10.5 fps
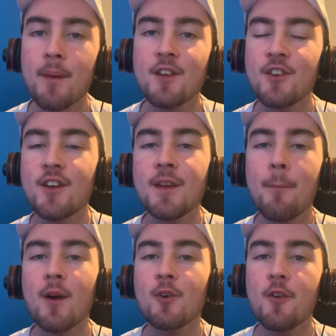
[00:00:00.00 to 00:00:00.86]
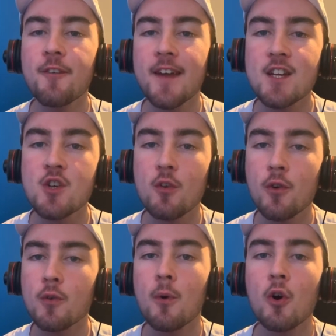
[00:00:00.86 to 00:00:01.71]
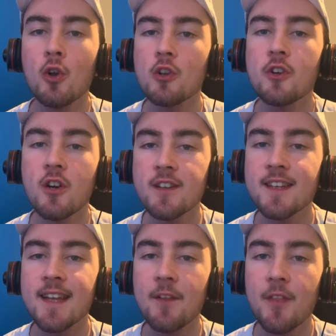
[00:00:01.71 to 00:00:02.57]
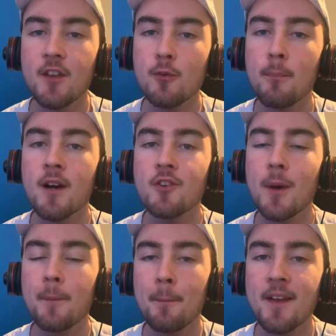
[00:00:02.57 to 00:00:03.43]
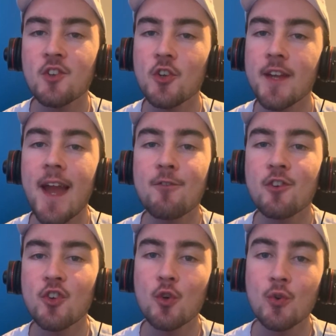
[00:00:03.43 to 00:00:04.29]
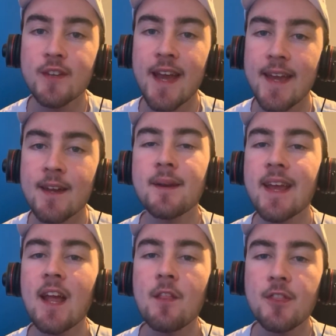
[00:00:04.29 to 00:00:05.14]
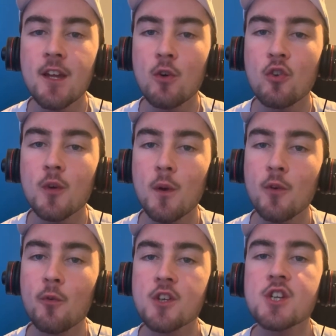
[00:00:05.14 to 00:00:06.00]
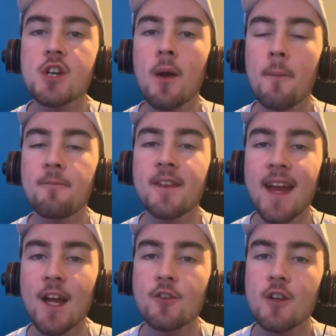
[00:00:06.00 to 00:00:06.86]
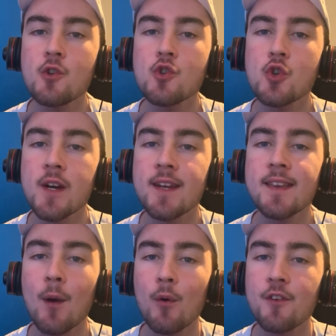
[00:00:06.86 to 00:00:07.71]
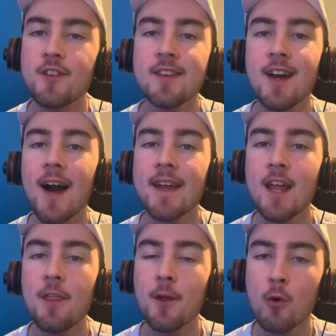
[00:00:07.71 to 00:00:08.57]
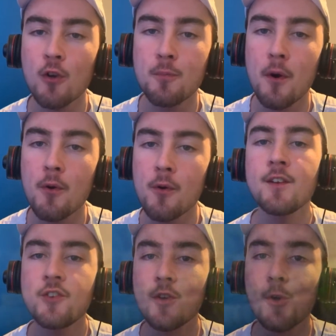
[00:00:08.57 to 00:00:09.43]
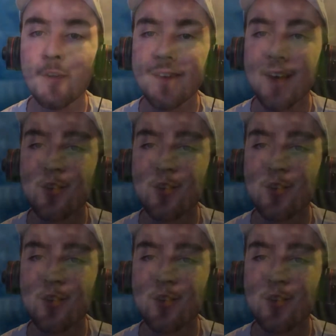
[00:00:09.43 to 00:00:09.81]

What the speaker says: and turn on bell notifications for some more Call of Duty content like this, because I upload basically every single day. But again, thank you all so much for watching. Hopefully you guys did enjoy. That was the Dark Aether crossbow. See you on the next